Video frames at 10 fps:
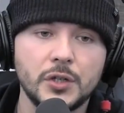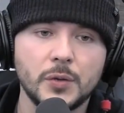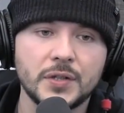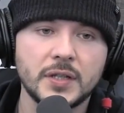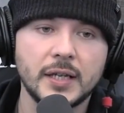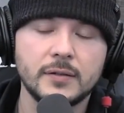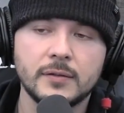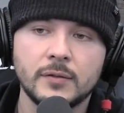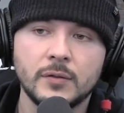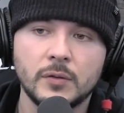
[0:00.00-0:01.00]
do a skit
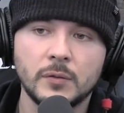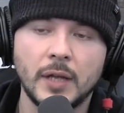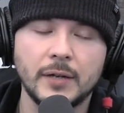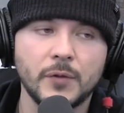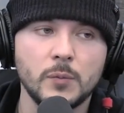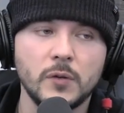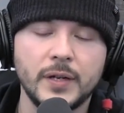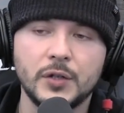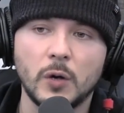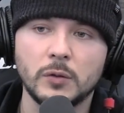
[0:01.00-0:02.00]
like the
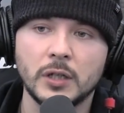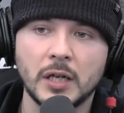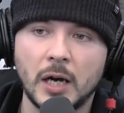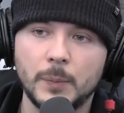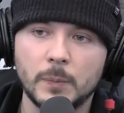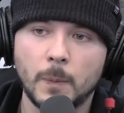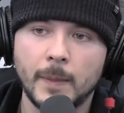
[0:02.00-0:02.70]
movie Don't Look Up.